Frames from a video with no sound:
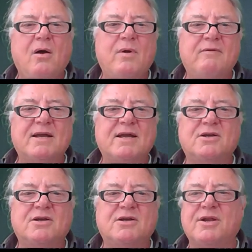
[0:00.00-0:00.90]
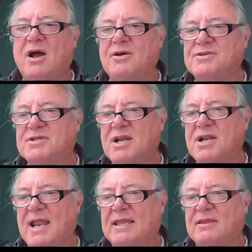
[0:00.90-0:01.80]
We've actually got to go and
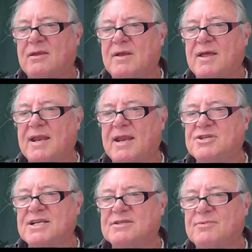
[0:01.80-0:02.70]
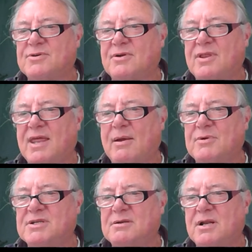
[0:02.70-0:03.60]
select them. We're going to have to change them through there,
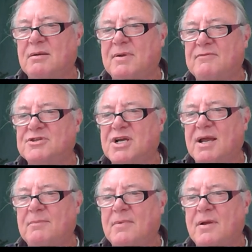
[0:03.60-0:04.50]
which is a little bit of a shame.